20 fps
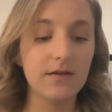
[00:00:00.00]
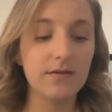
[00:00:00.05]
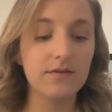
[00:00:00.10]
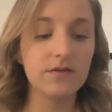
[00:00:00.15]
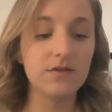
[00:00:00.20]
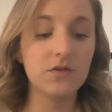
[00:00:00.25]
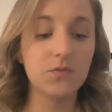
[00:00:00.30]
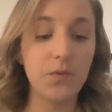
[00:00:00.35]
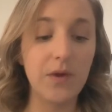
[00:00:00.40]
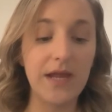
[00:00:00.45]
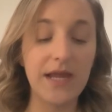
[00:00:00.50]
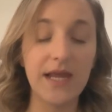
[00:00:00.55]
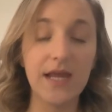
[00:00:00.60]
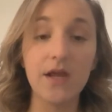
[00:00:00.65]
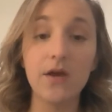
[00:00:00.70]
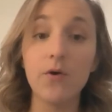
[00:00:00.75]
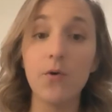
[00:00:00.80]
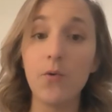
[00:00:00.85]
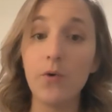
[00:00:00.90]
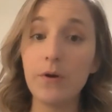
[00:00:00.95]

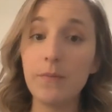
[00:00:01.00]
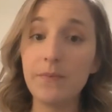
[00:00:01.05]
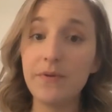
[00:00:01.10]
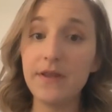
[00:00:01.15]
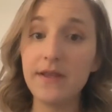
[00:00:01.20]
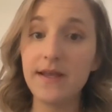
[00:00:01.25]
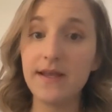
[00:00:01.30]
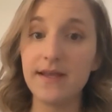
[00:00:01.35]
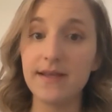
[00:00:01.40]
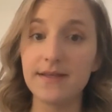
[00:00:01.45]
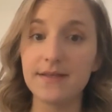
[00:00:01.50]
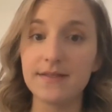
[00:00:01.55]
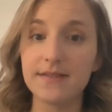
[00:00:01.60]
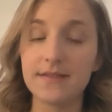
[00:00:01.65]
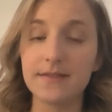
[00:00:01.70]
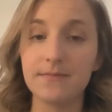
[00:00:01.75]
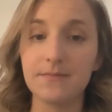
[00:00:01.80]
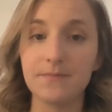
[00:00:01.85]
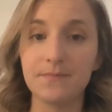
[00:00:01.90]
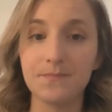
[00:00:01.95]
Swing or please?